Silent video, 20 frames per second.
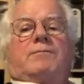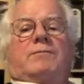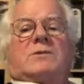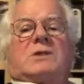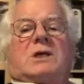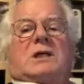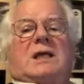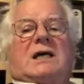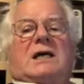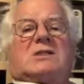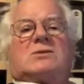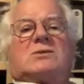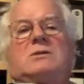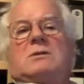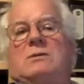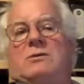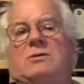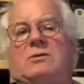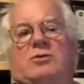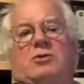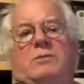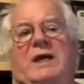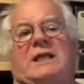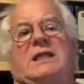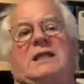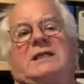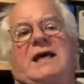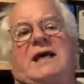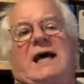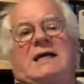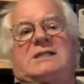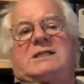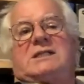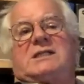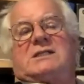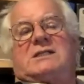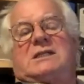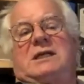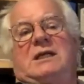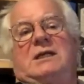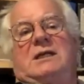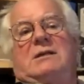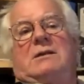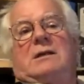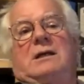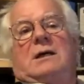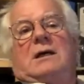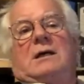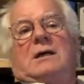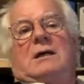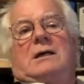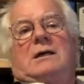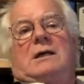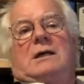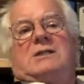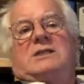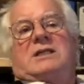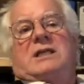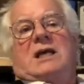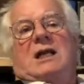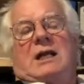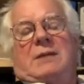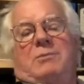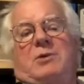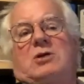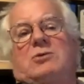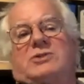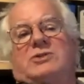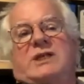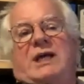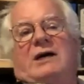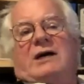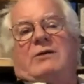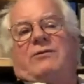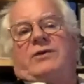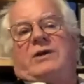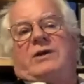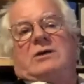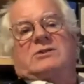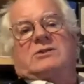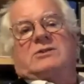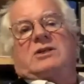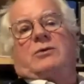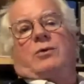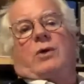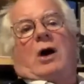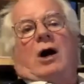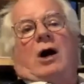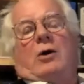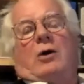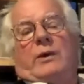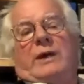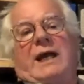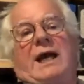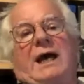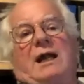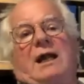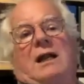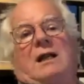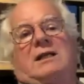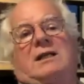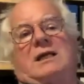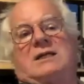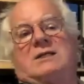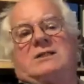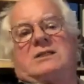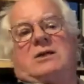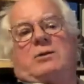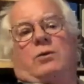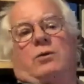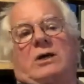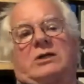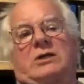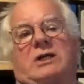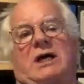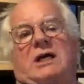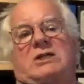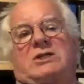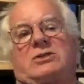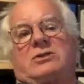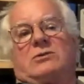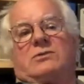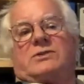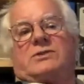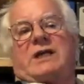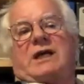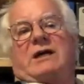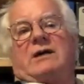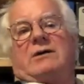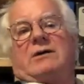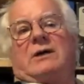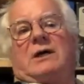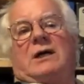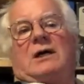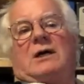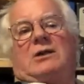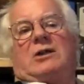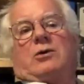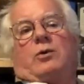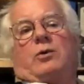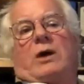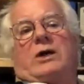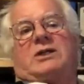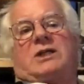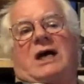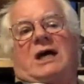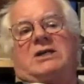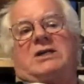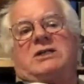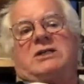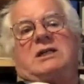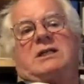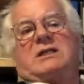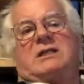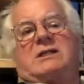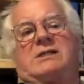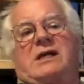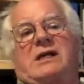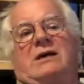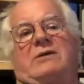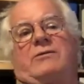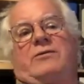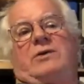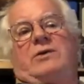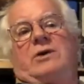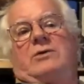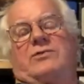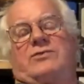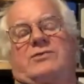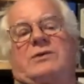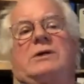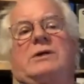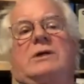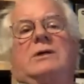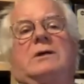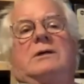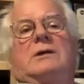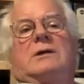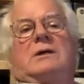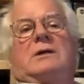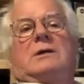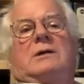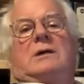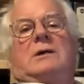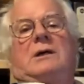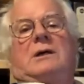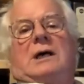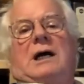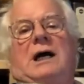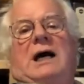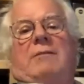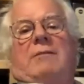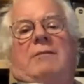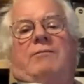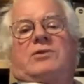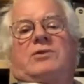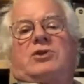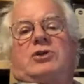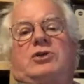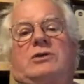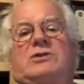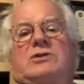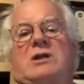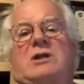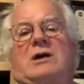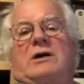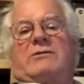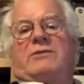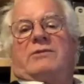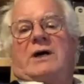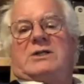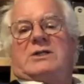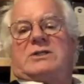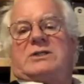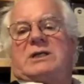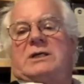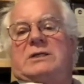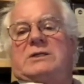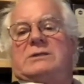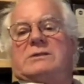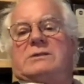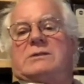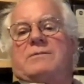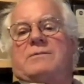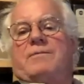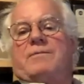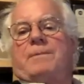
So that's to me yeah. the DAS is the is the elliptical sound fields. The, all reality is the rotational sound, the rotation in the sound fields um, due to slight phase changes.